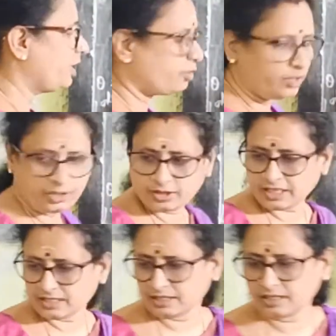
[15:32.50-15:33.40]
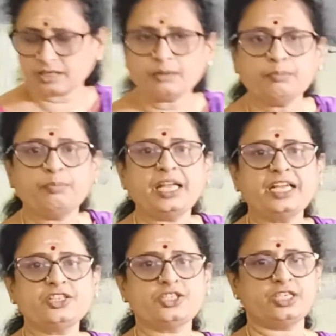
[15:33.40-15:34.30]
are going to consider a
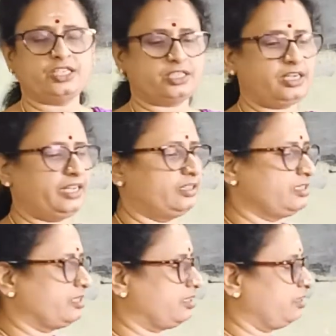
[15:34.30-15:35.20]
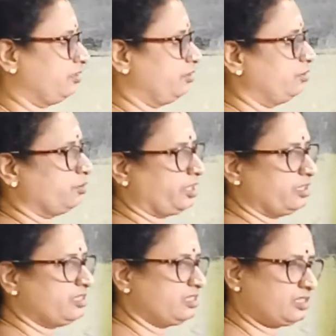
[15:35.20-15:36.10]
plane sheet like this.
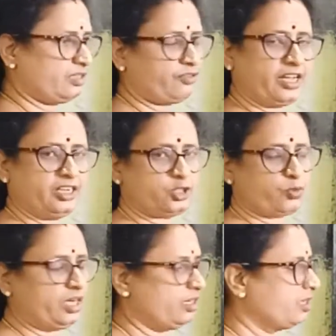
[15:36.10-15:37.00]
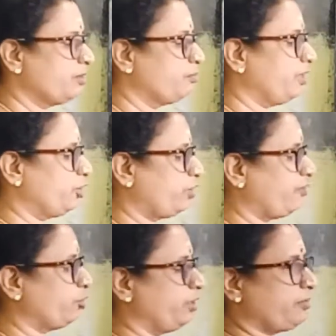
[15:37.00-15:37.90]
This is a finite one, but you
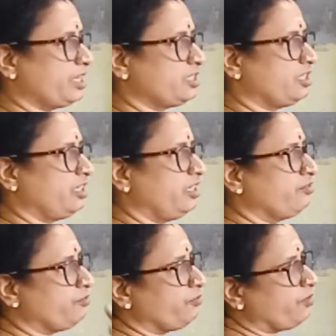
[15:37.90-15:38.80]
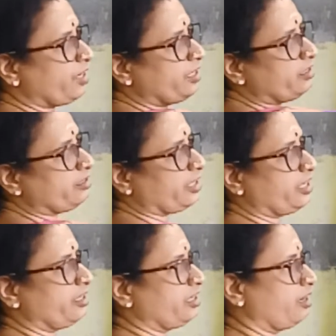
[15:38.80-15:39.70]
have to imagine an infinite
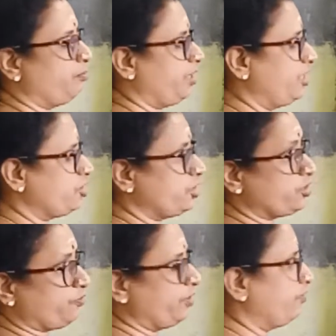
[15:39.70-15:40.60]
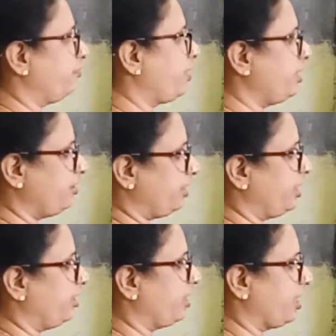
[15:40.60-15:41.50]
area, plane sheet of infinite
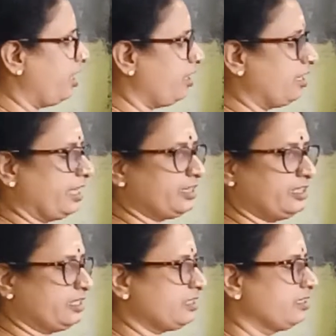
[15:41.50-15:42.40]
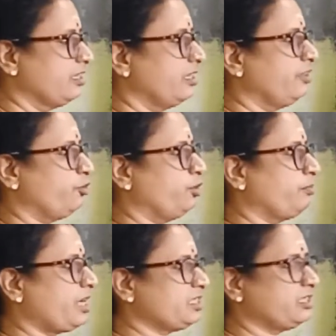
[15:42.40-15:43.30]
area like this. If you
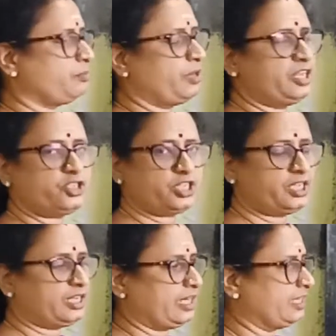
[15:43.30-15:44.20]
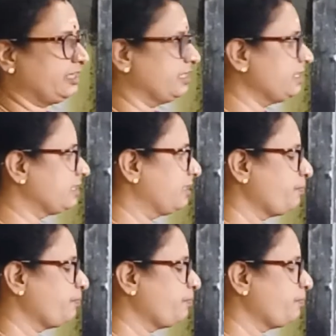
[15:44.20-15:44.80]
imagine the plane sheet like this,